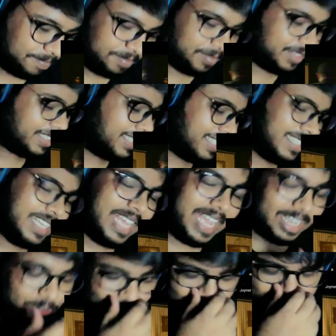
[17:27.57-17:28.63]
from hundred to
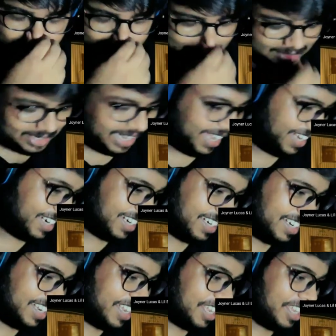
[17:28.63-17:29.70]
commas. Yeah, this
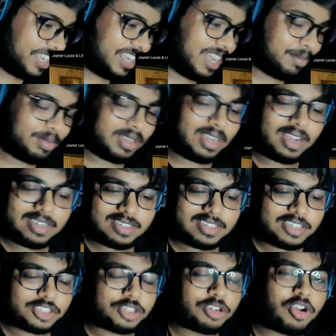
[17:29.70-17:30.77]
line, couple of
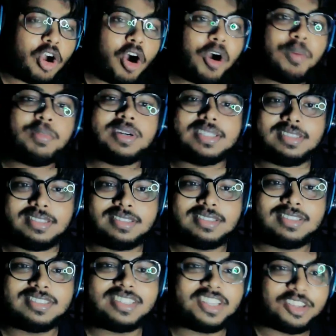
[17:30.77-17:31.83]
hundreds to commas.
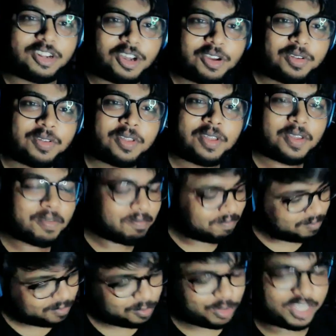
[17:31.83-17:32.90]
You know,
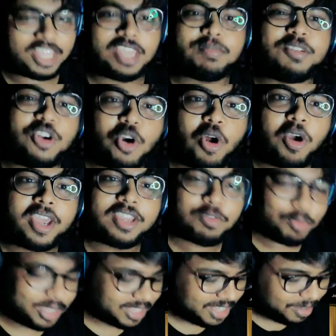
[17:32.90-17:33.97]
we keep growing.
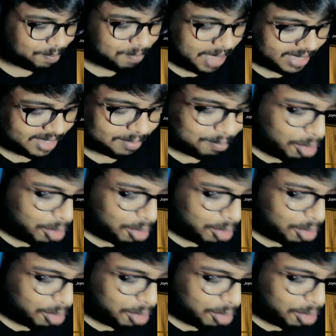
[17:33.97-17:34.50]
We keep making